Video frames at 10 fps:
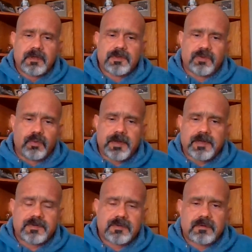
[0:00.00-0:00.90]
his
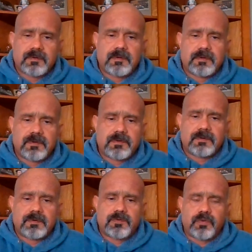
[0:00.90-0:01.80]
glorious
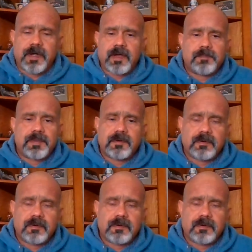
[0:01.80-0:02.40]
triumph,